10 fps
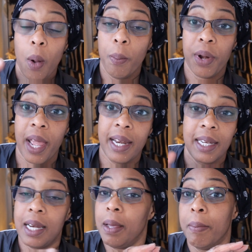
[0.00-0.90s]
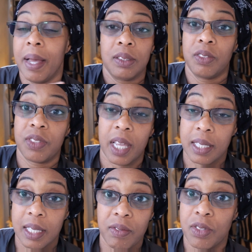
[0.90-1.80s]
comprehend any amount of
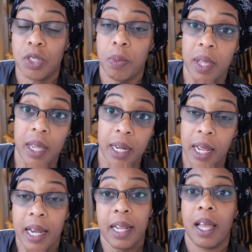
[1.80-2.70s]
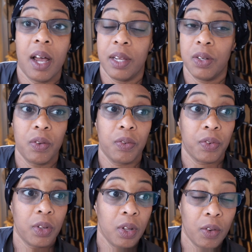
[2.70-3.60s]
text given to me in any kind of
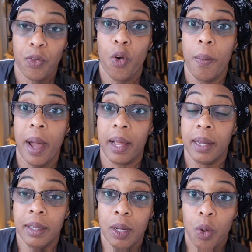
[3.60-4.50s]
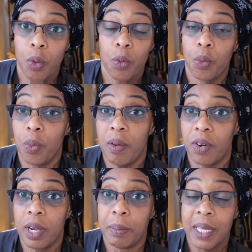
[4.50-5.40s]
format,
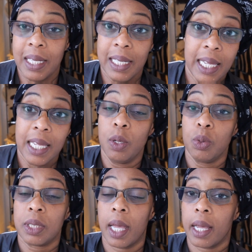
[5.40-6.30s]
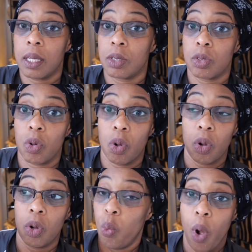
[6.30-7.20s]
whether it be legal text
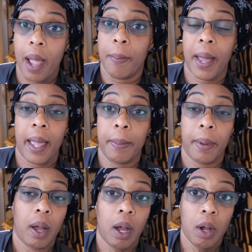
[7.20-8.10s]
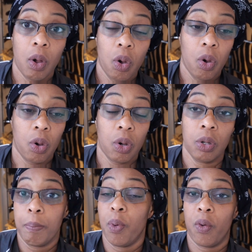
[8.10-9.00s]
or white paper or
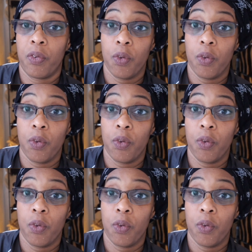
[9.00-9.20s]
book